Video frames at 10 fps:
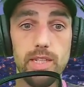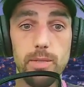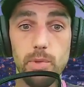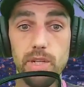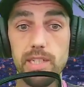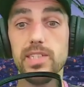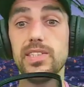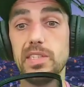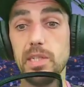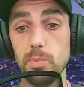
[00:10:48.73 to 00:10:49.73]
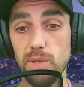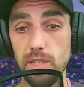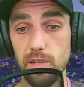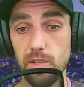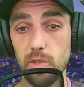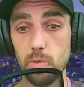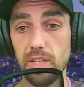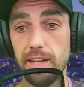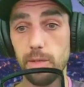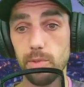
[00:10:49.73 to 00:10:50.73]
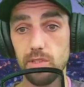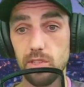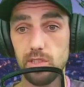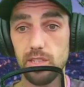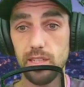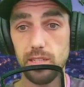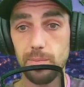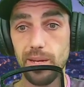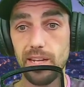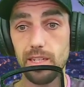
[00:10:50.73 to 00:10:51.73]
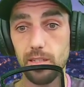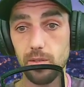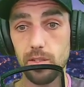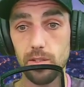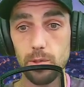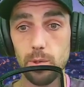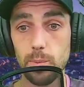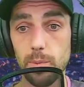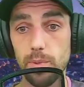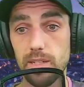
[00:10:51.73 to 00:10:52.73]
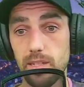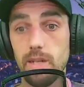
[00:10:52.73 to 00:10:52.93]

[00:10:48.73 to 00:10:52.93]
break the stigma there around cannabis, just getting the plant out there and showing people that,